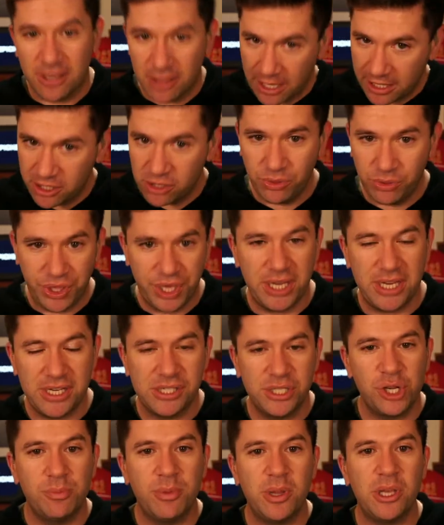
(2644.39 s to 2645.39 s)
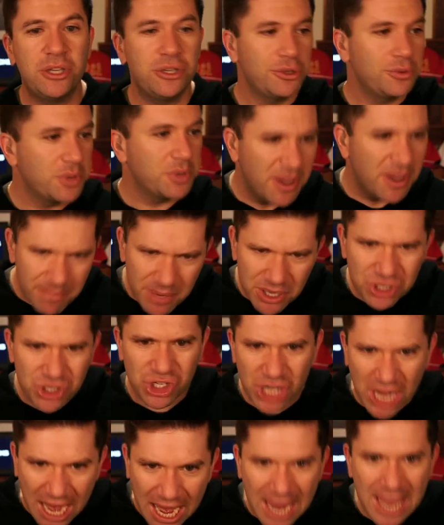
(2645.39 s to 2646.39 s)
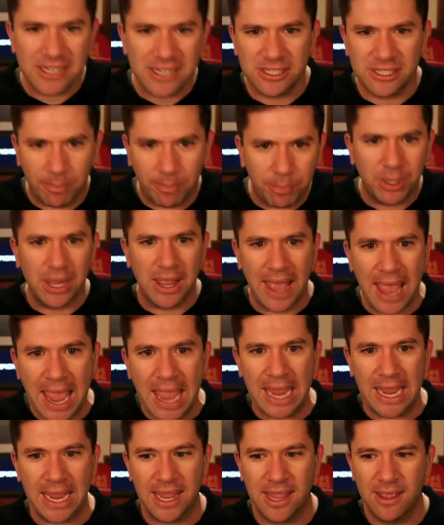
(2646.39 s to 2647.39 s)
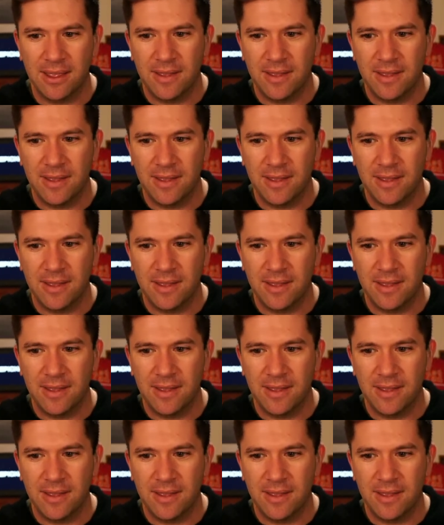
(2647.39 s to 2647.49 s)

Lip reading: Like you think he's QB2, give him a chance to play.